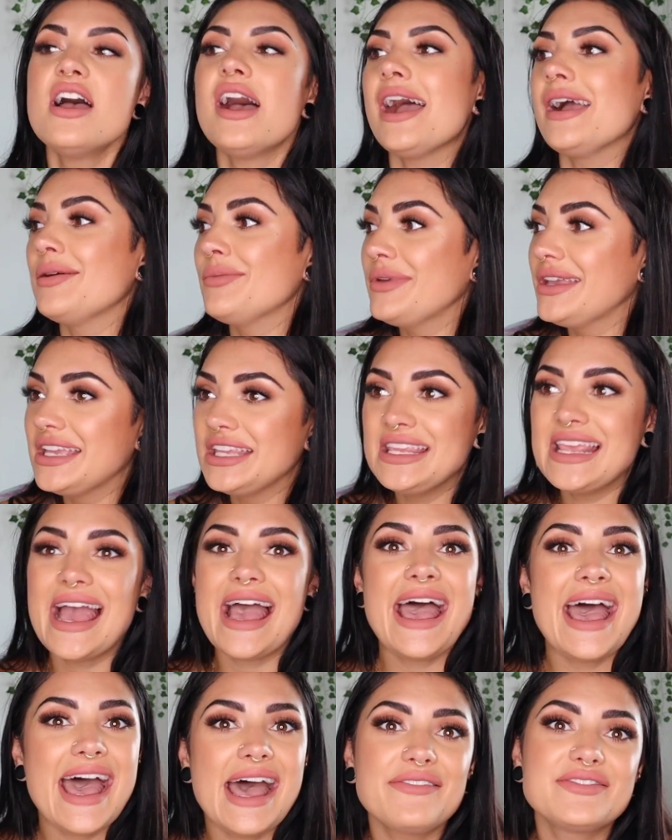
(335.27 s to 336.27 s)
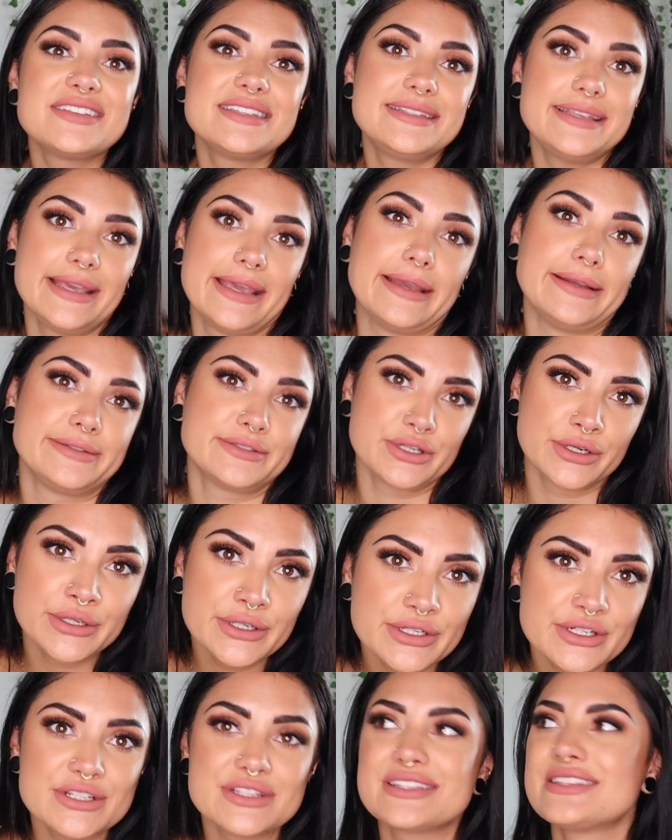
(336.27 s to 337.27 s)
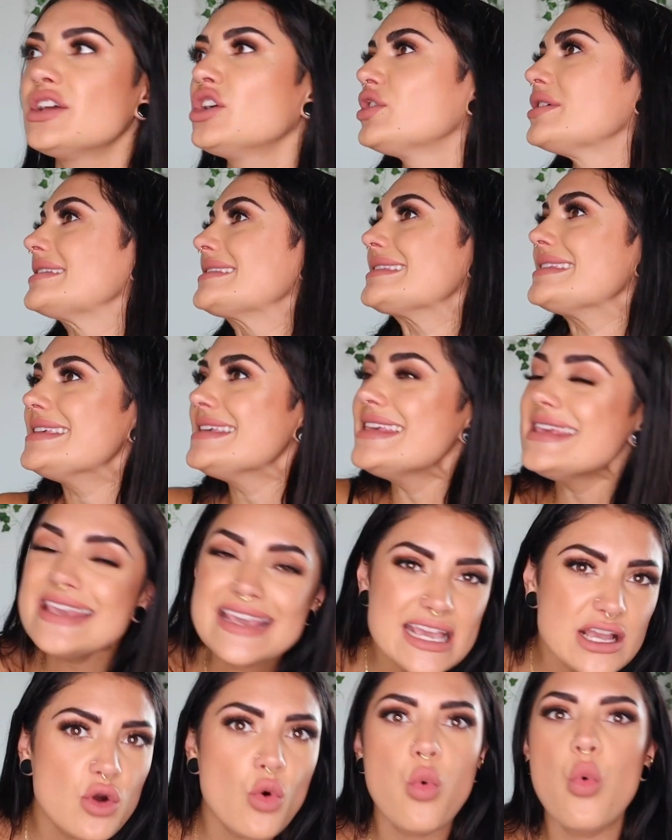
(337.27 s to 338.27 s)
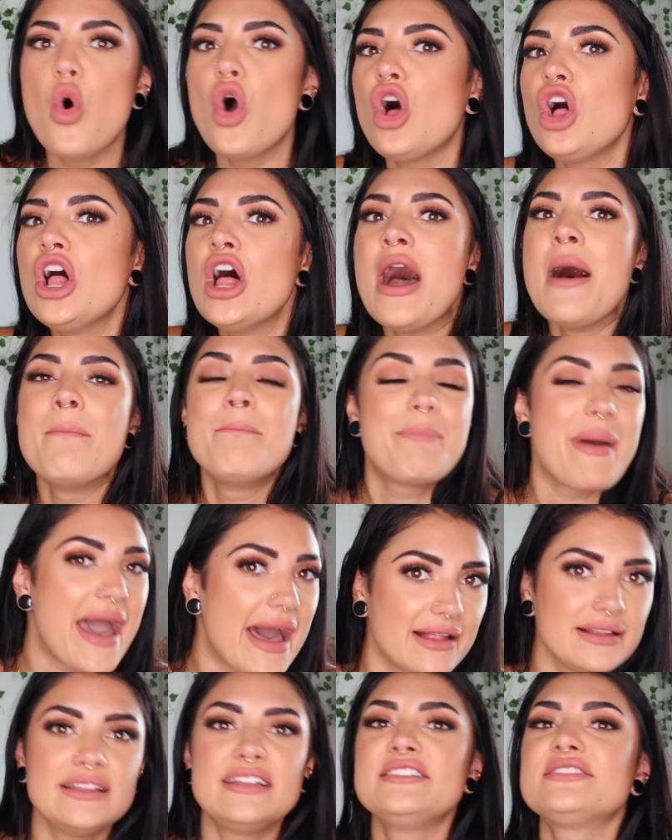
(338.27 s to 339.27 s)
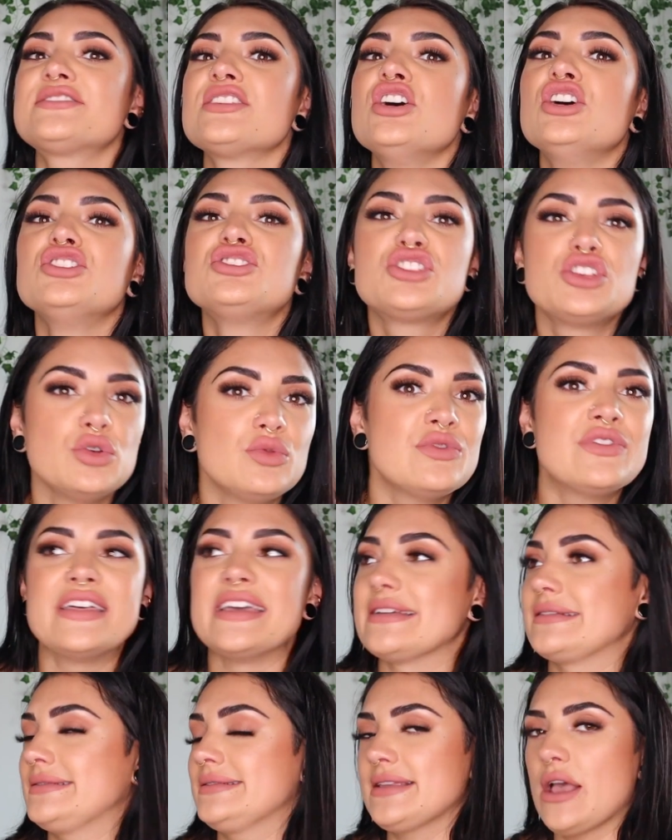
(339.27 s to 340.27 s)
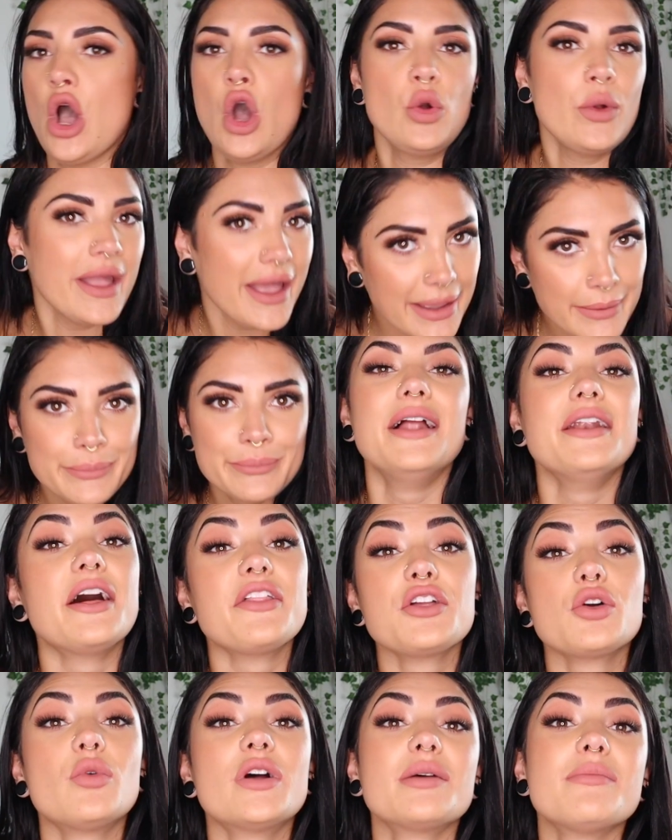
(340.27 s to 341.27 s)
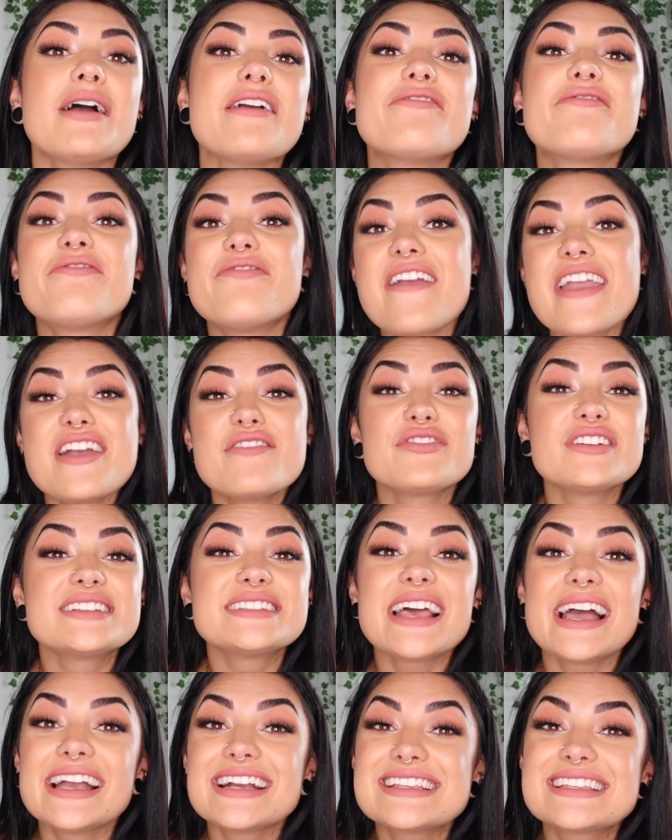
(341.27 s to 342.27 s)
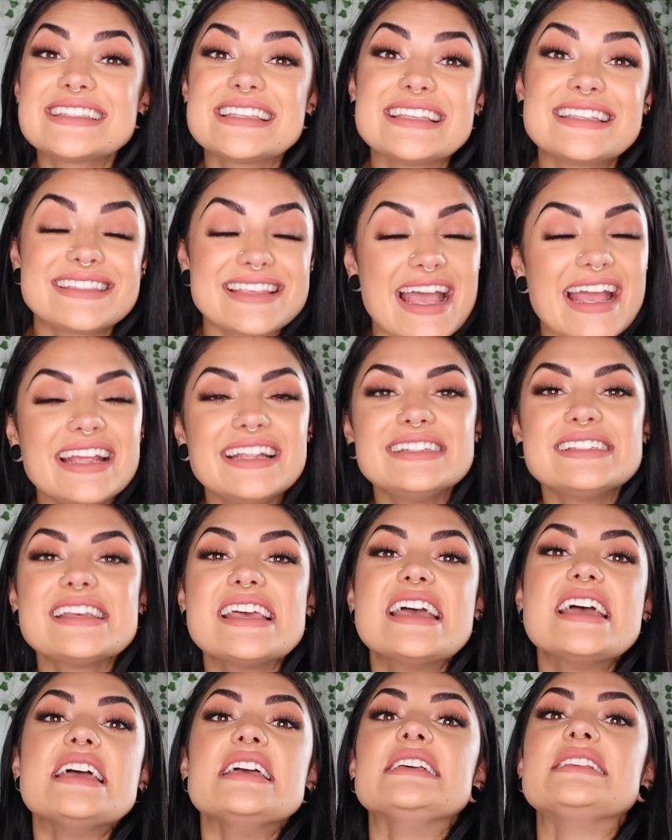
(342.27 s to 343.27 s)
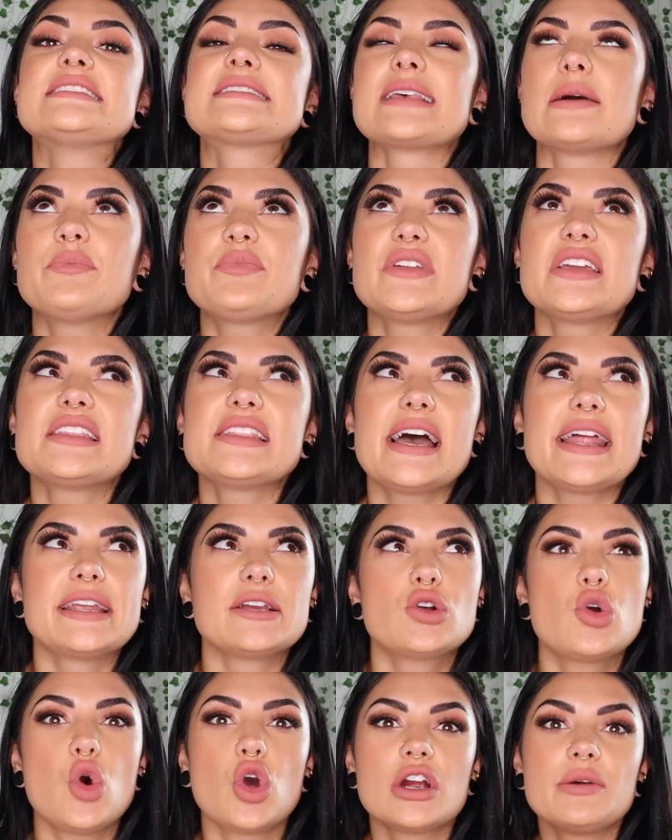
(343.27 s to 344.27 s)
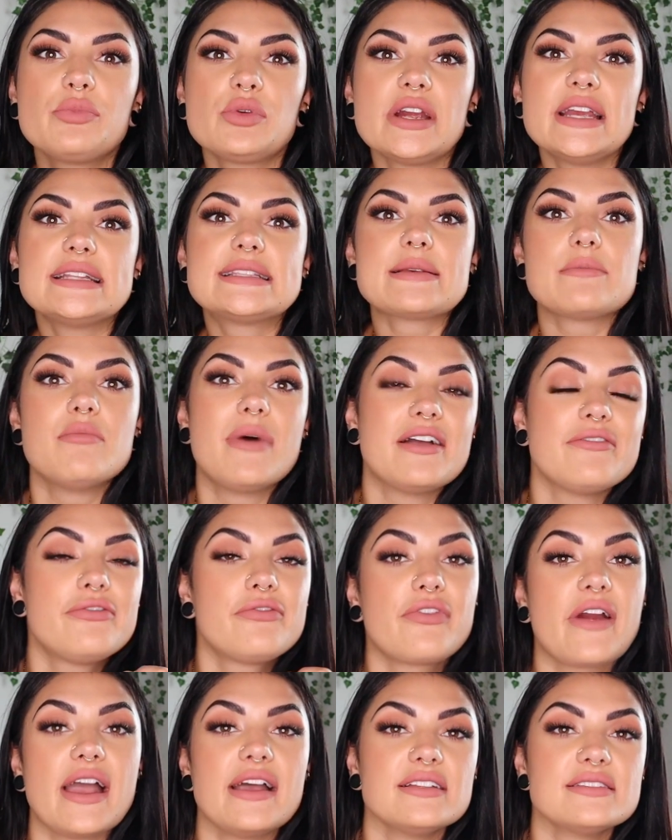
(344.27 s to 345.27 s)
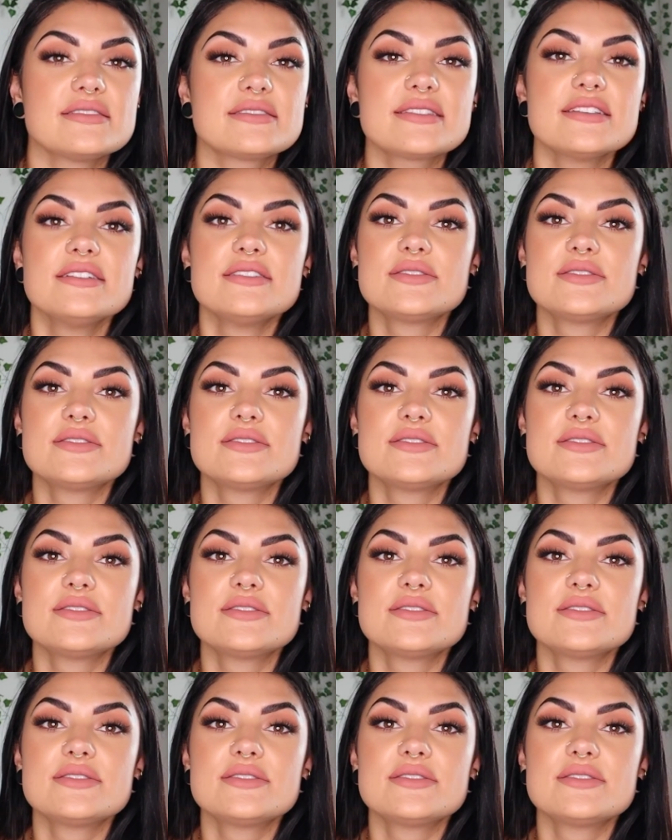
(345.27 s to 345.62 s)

I mean, you have to take turns. There is equal balance to this, okay? Another one of my favorite texts to send is something that incorporates my friends.